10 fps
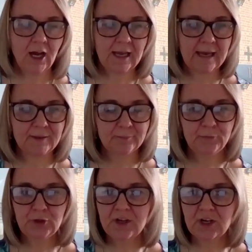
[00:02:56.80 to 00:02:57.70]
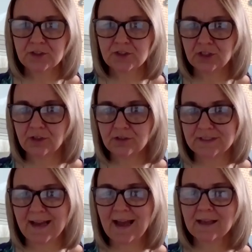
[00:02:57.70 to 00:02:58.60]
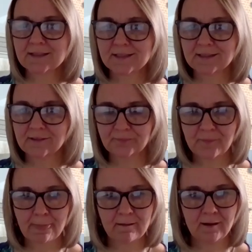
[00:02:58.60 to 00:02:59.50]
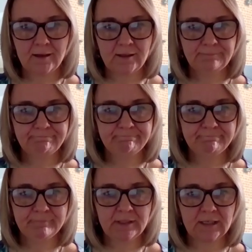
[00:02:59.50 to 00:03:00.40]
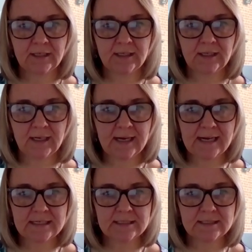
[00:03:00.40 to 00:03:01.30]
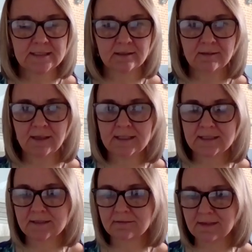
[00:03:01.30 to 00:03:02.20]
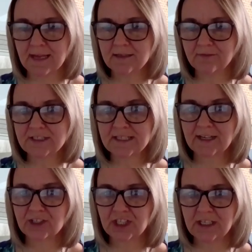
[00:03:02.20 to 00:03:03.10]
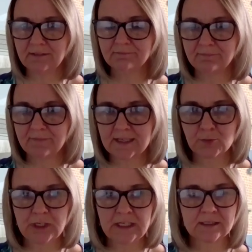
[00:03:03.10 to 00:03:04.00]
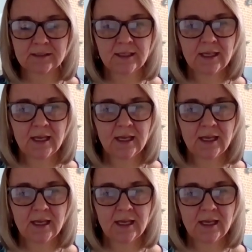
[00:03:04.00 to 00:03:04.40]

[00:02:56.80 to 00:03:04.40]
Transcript: Okay, moving on to tax. And it's end of the tax year next week.